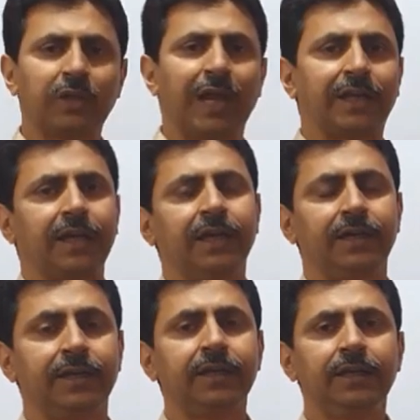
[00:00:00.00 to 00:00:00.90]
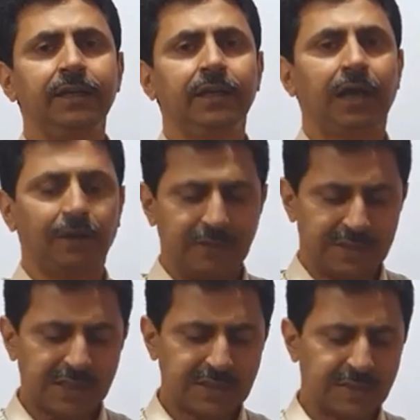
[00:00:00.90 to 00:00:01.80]
that here. I will
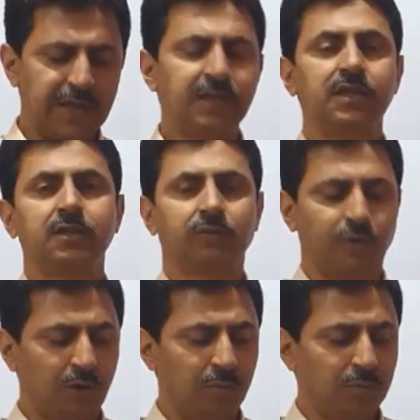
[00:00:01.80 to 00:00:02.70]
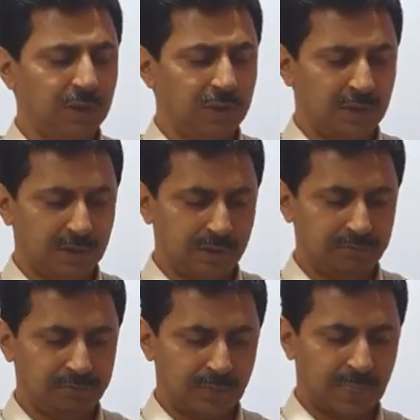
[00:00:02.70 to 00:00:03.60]
just read it from